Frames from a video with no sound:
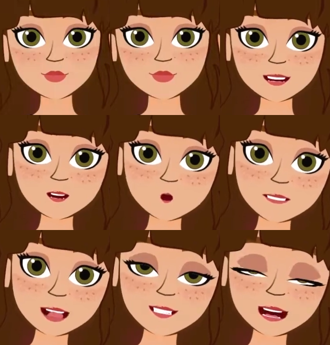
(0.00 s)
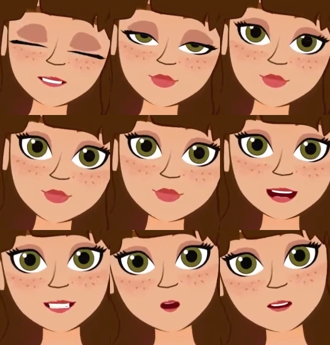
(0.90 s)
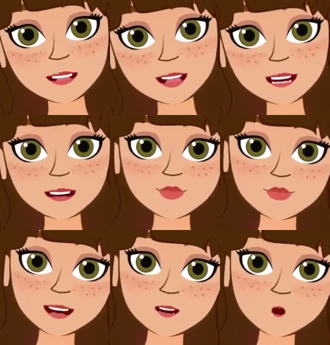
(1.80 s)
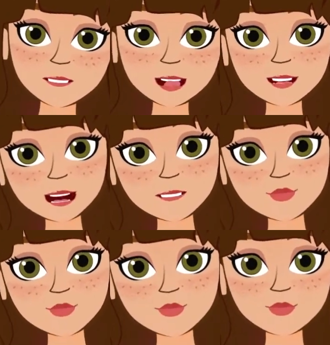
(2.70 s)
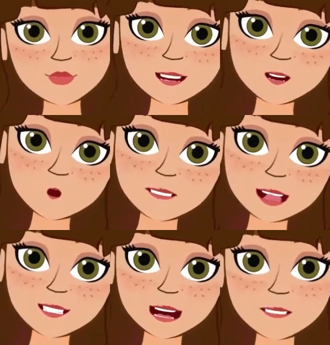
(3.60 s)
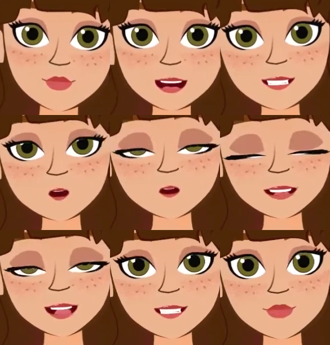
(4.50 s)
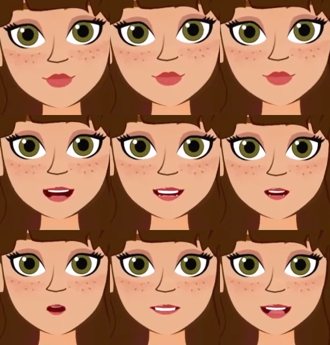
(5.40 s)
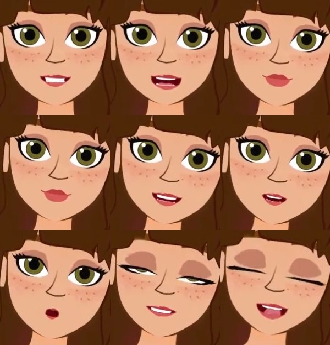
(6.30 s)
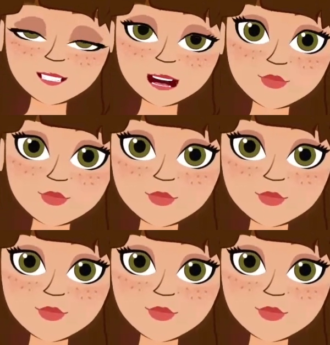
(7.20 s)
My name is Ginny. You can call me Bad Girl if you like. That's what the neighborhood kids called me. I have a long story to tell you.